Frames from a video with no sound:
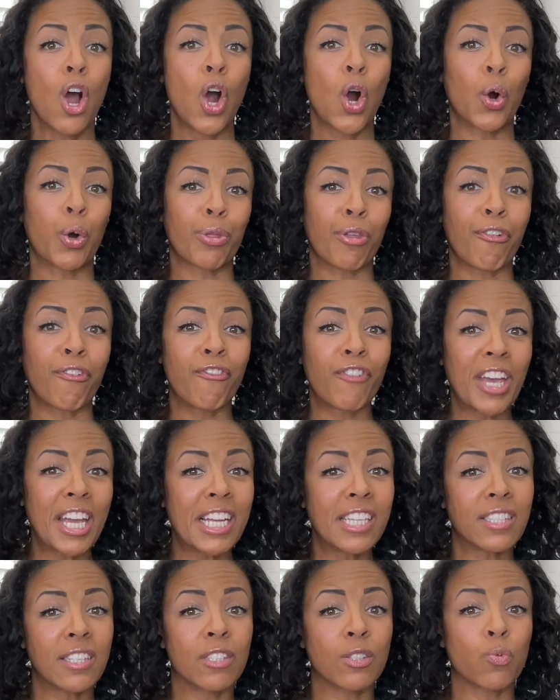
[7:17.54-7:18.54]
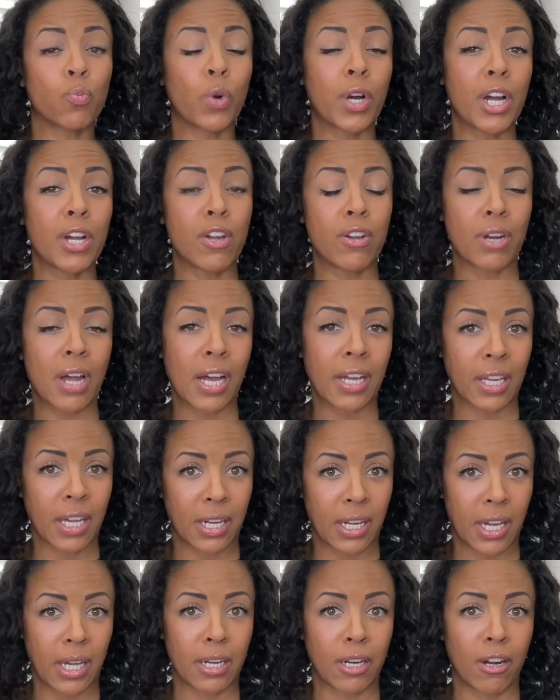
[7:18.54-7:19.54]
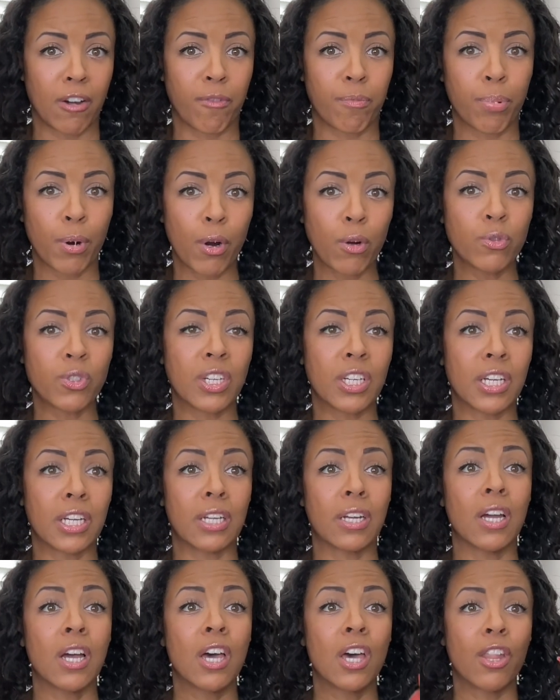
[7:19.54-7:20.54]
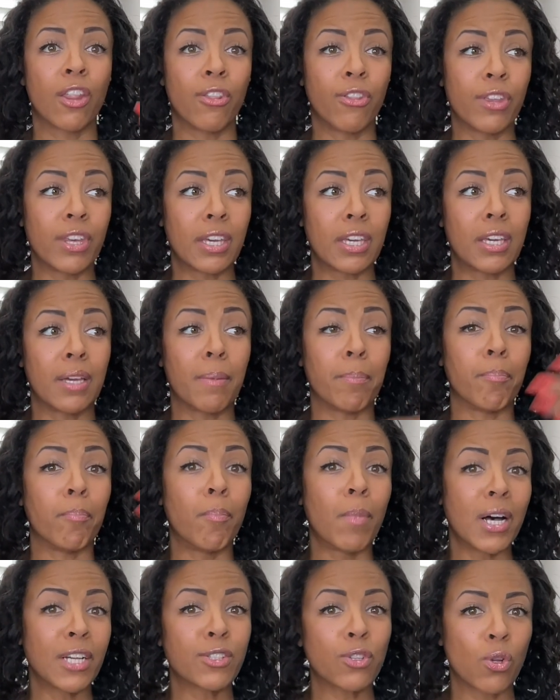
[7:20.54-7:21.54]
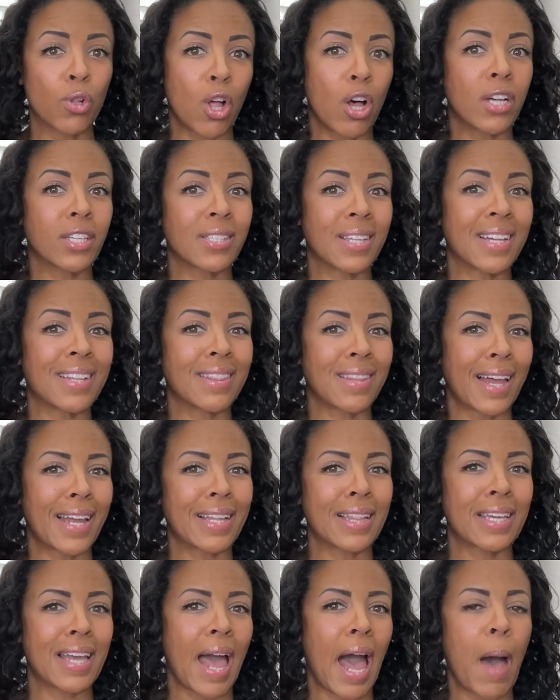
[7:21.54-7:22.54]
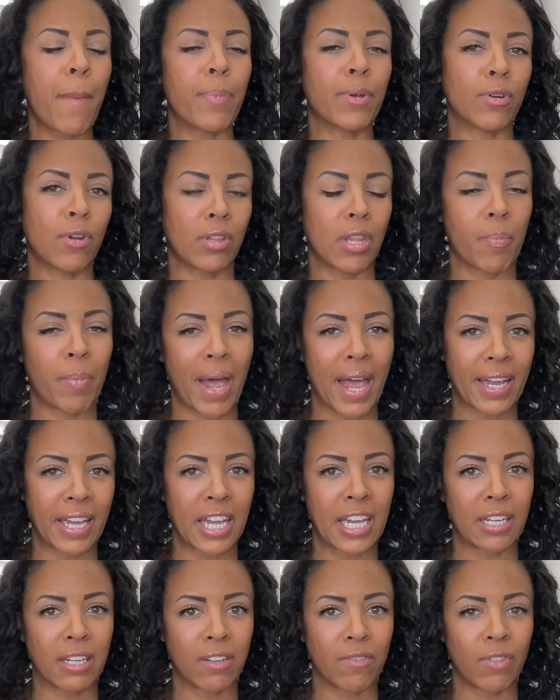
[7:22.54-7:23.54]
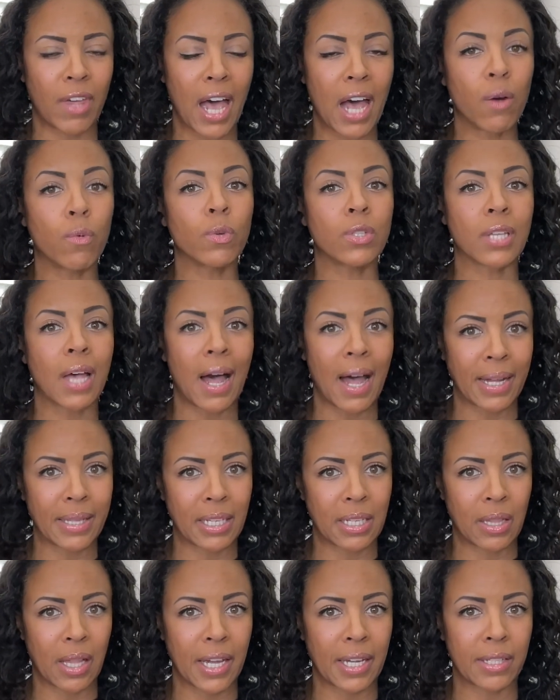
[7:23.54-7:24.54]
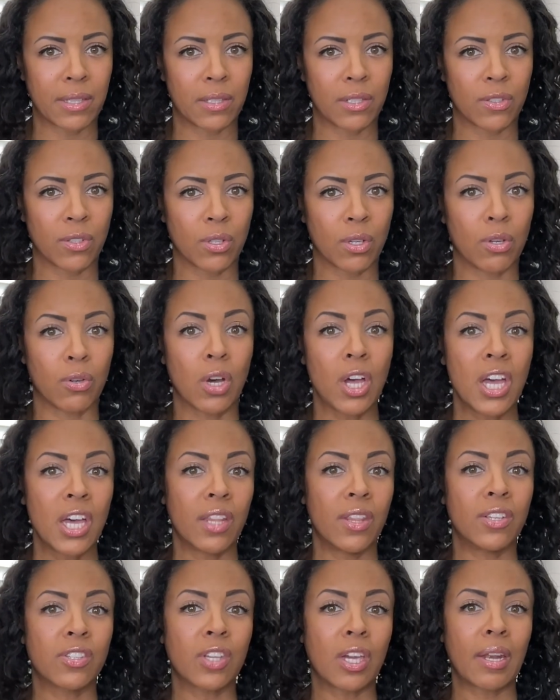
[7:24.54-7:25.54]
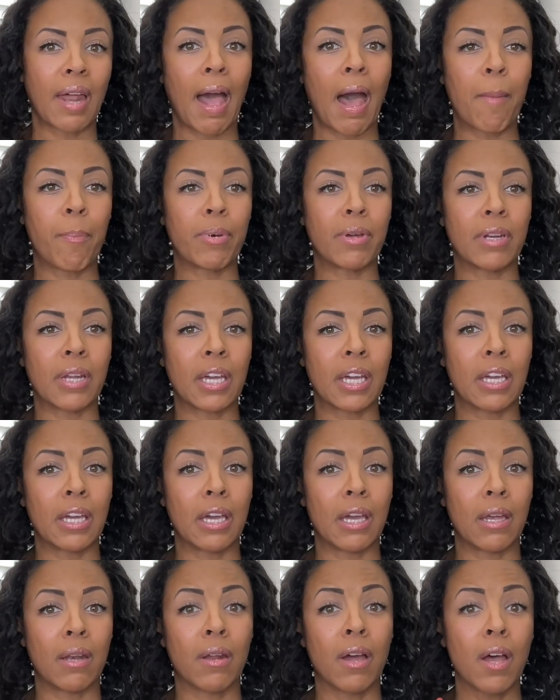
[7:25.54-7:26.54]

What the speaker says: or the phases where you're not getting in enough protein, the muscle loss that likely happened on the back end of that was highly likely. So this can happen in